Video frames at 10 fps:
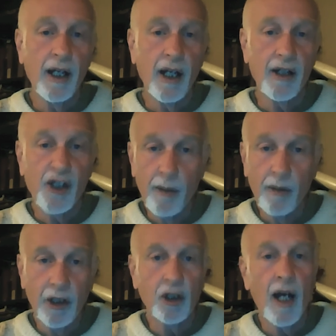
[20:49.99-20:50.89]
a
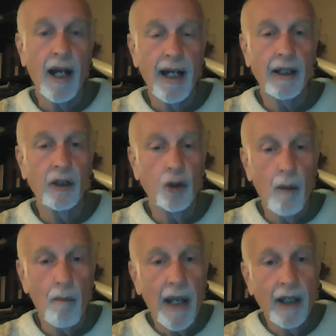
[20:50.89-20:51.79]
similar triangle to
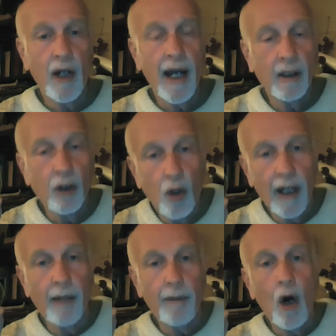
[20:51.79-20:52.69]
a big triangle
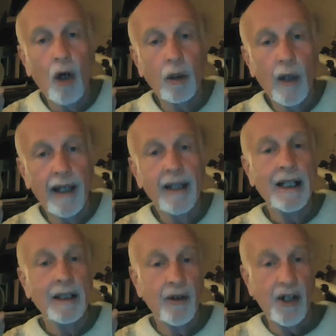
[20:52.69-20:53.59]
going up all the way
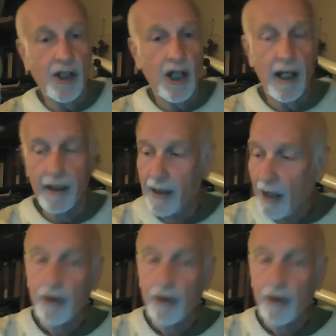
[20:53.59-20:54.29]
to the sun.